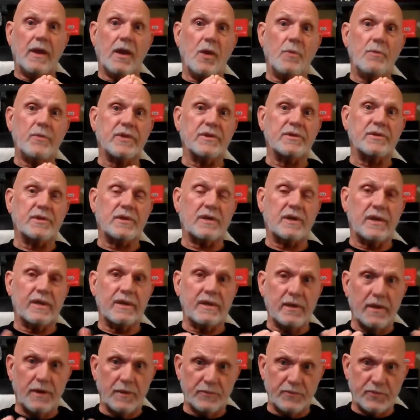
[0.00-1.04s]
helping to
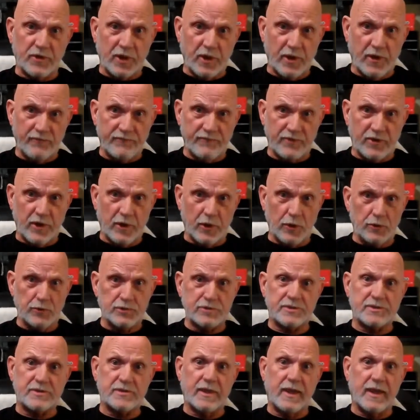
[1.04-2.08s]
clean up the Gulf
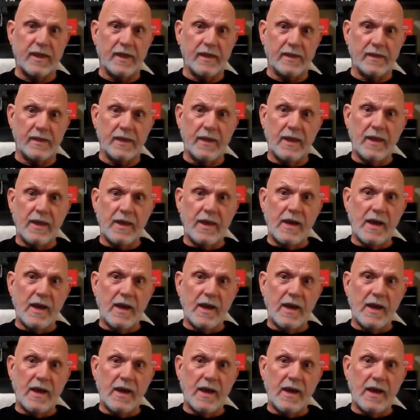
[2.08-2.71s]
Coast, and